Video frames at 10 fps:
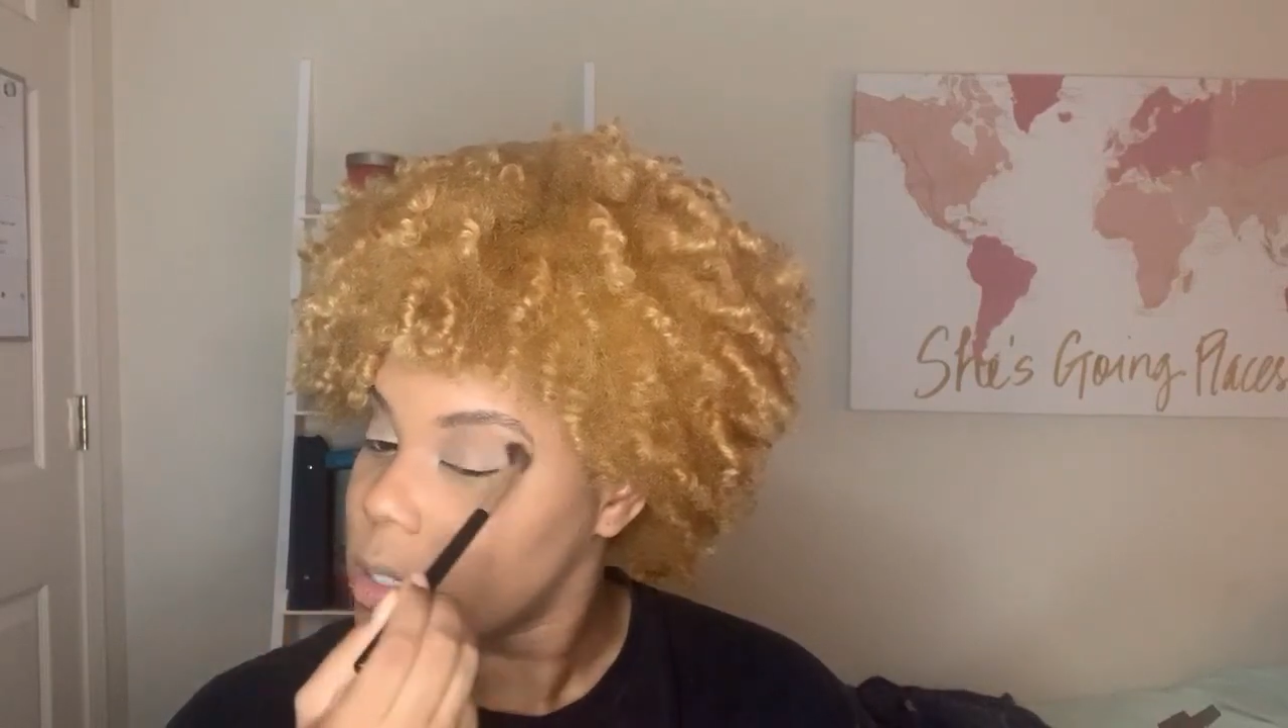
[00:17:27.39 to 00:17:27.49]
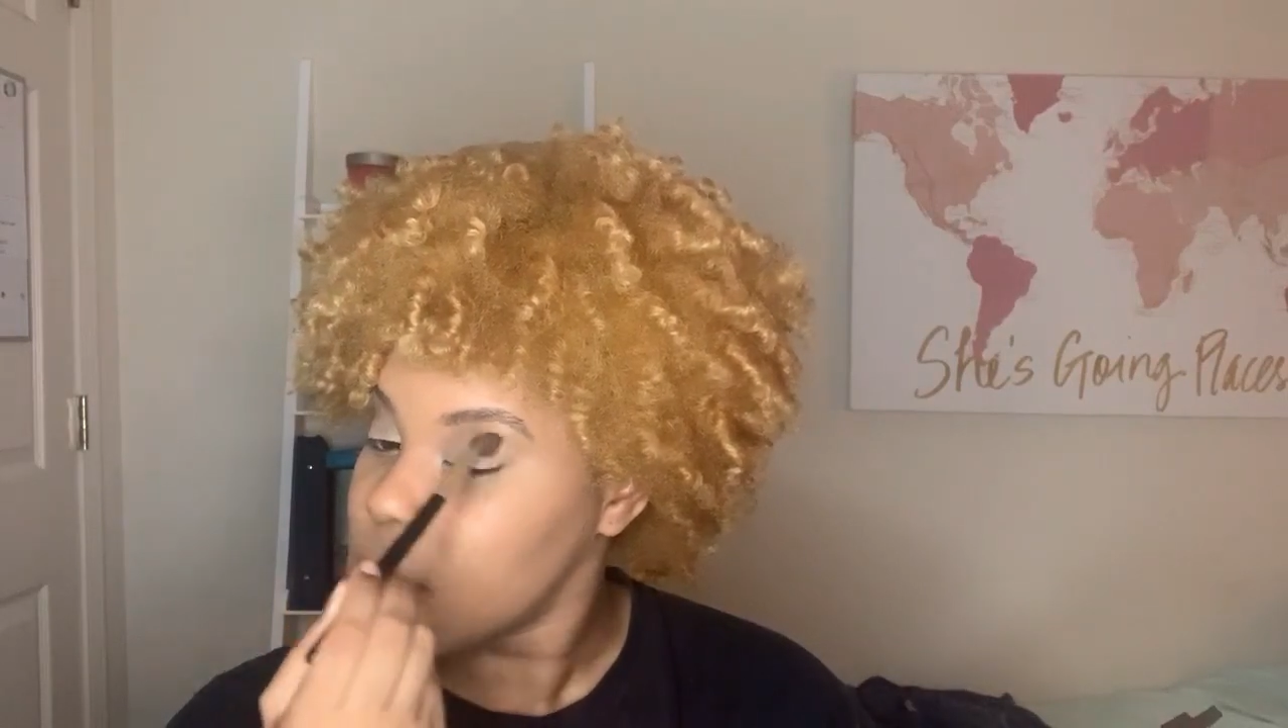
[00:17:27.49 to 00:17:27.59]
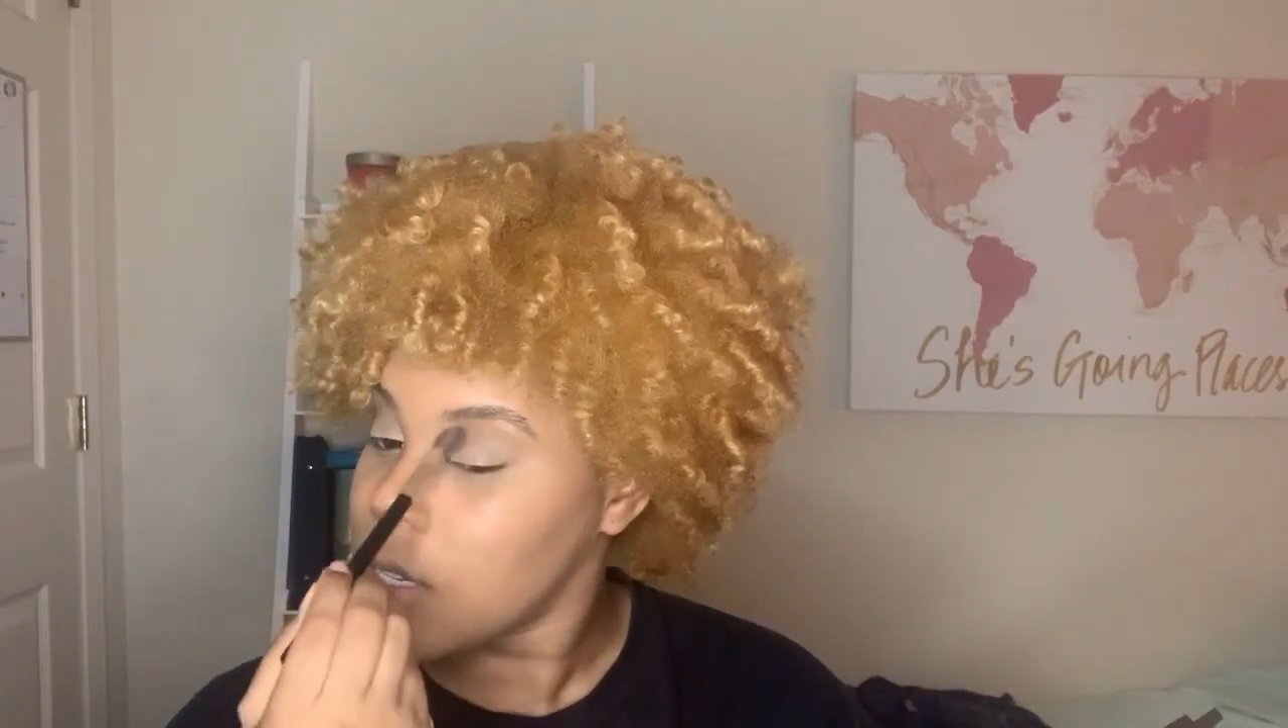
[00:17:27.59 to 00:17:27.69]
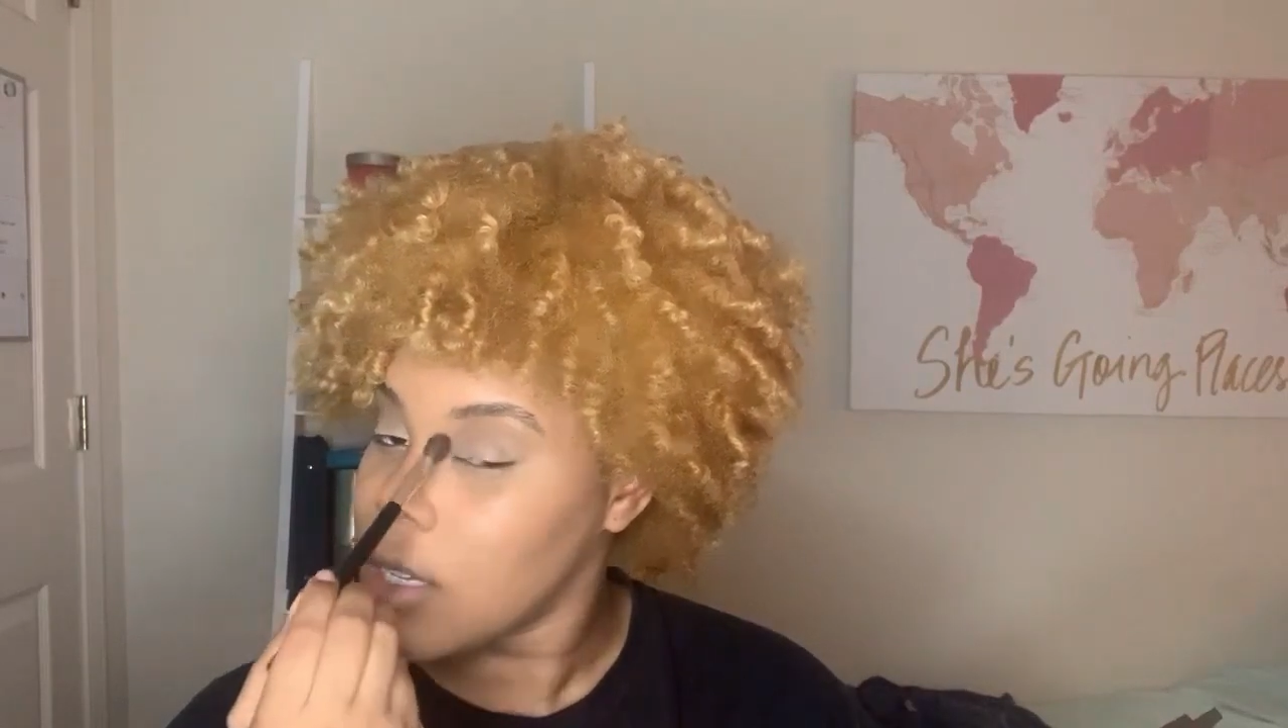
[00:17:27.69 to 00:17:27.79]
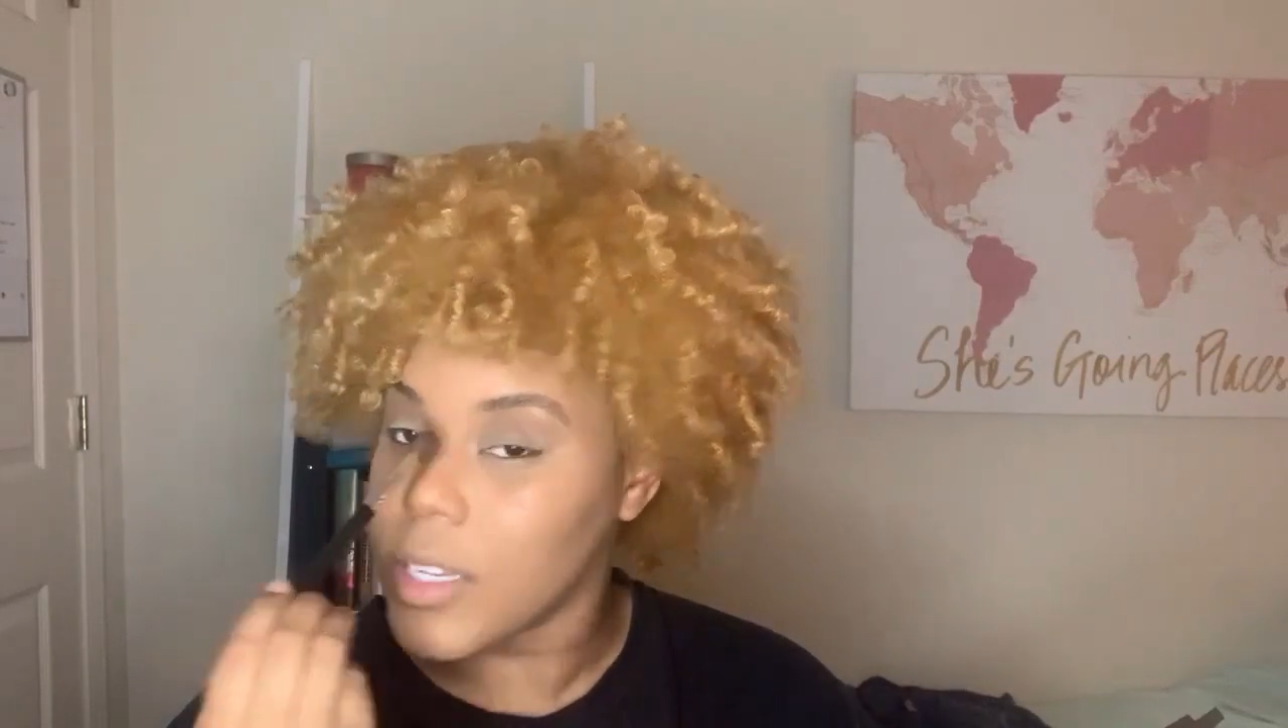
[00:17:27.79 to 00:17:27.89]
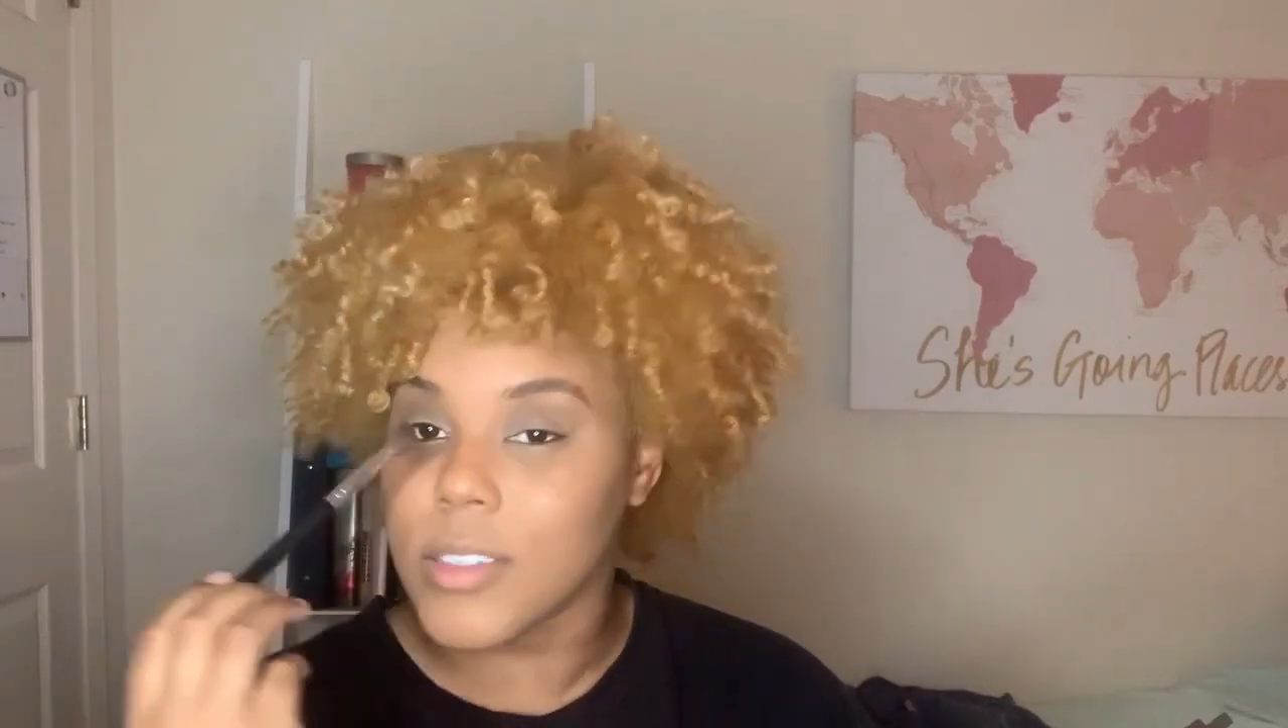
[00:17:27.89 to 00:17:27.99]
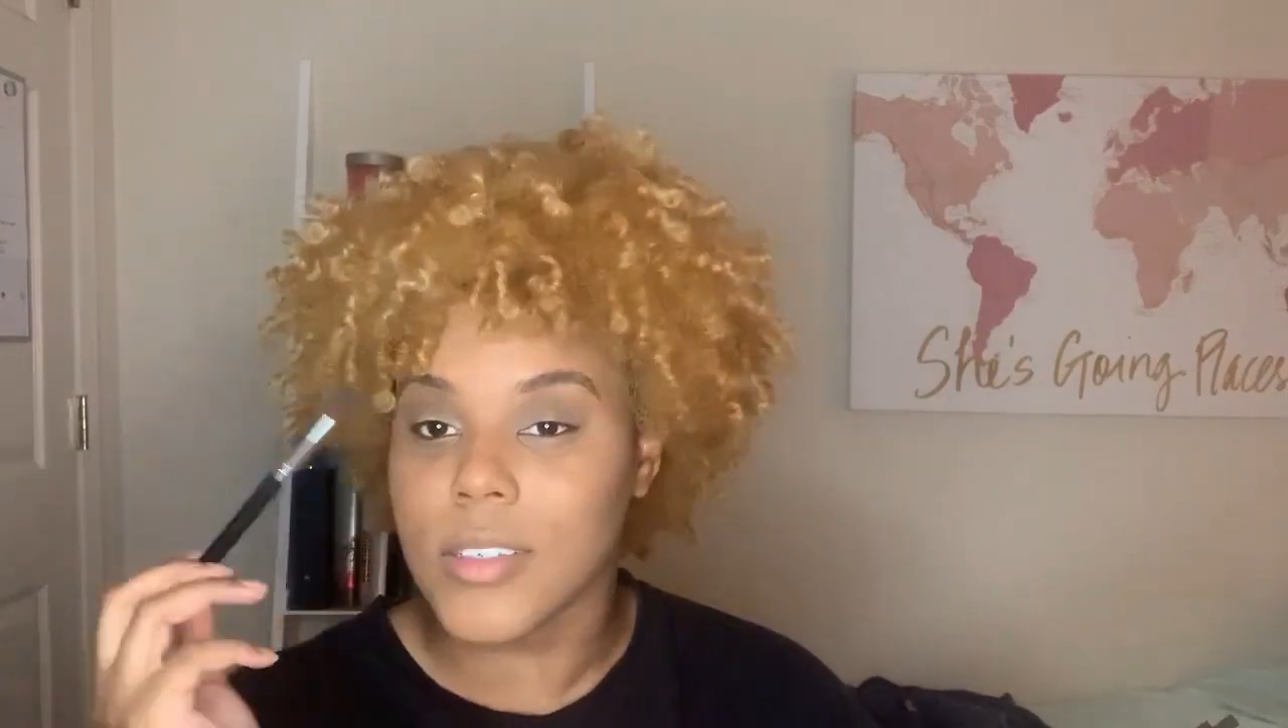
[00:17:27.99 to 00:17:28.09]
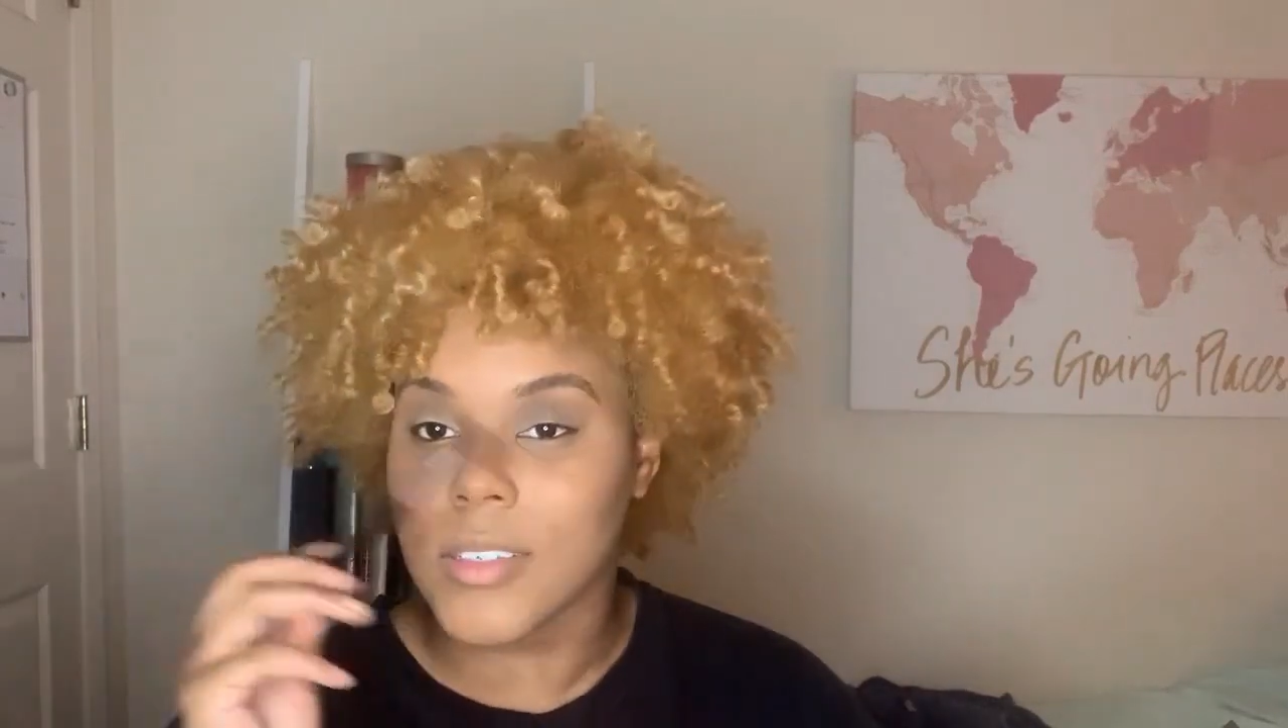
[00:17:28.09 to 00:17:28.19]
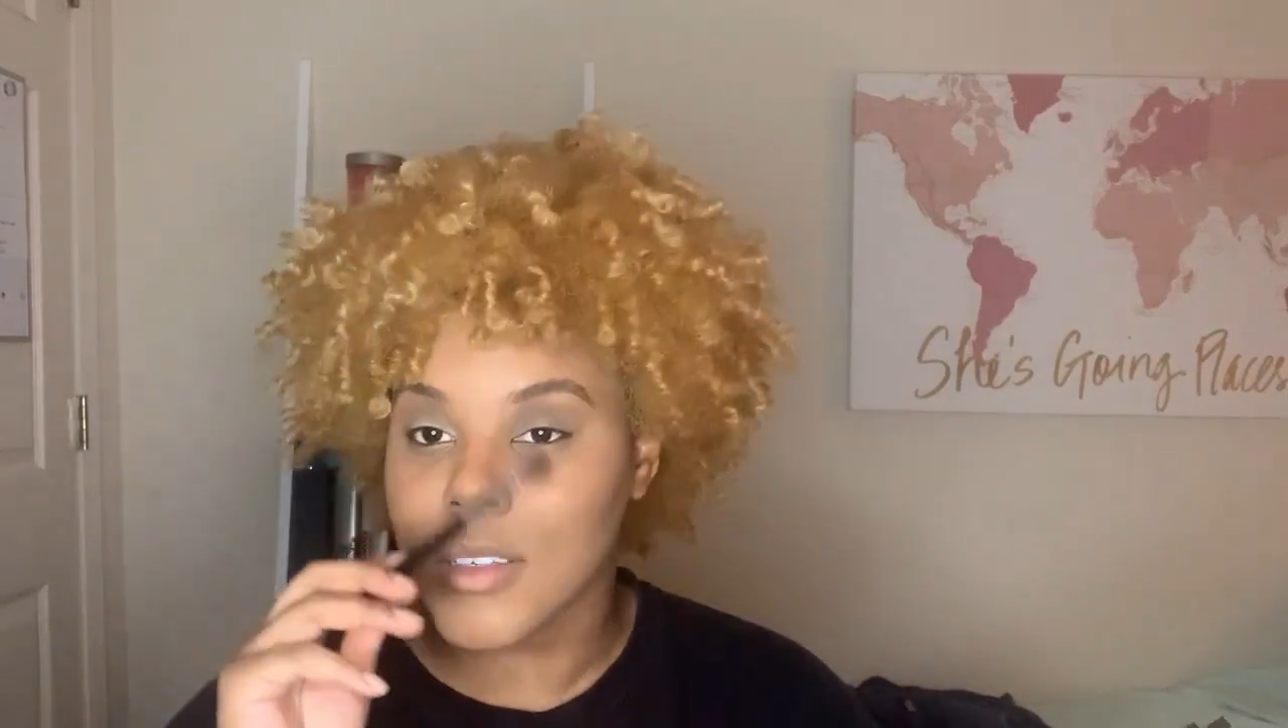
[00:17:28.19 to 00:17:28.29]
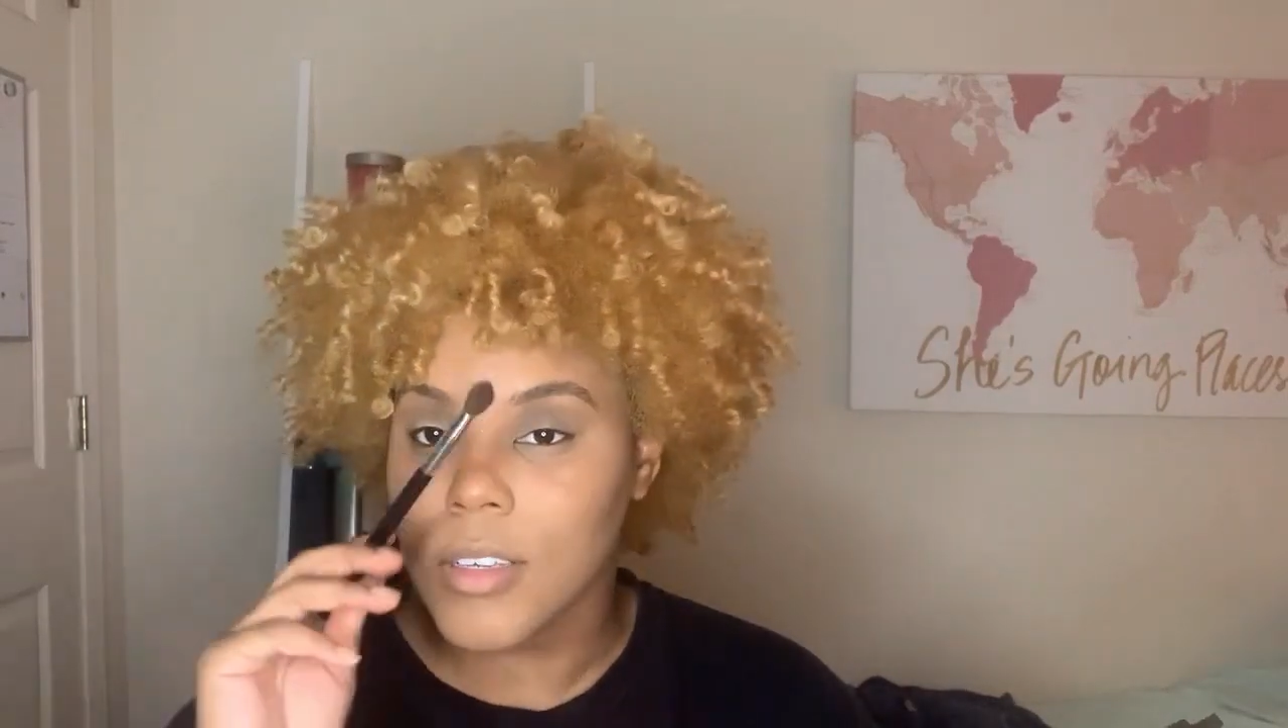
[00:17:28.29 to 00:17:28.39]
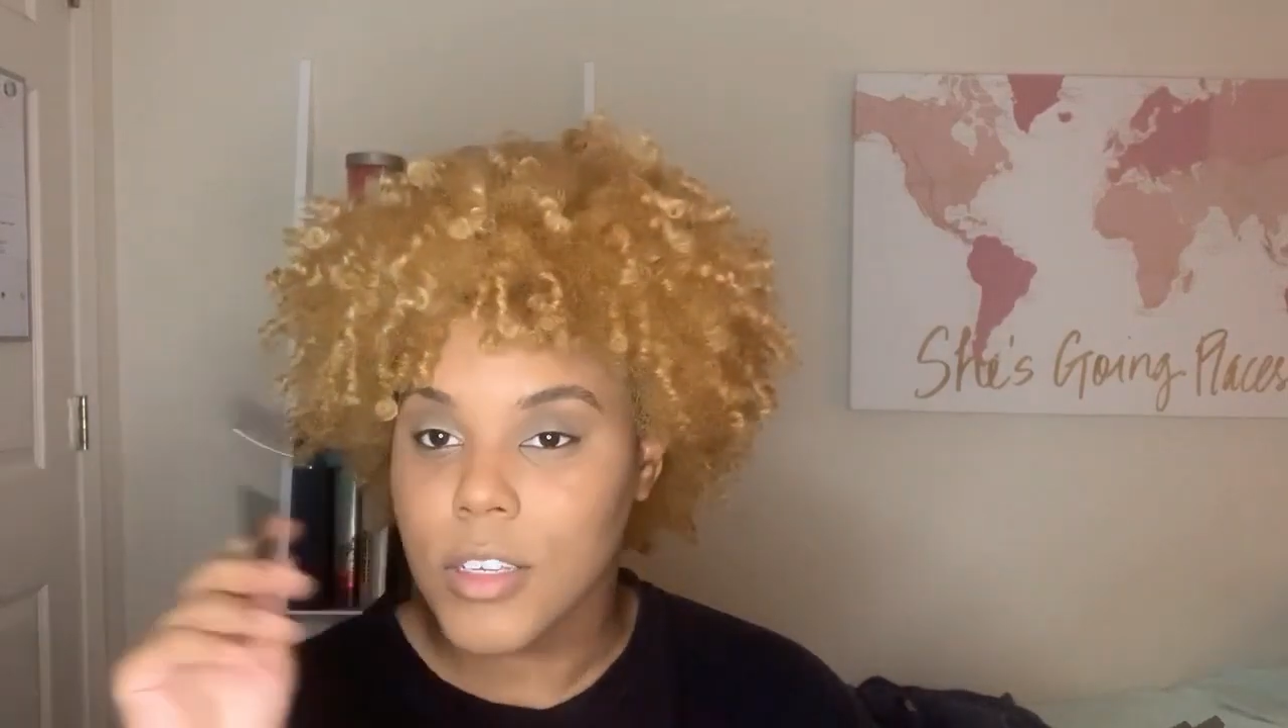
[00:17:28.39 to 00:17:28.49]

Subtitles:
look and just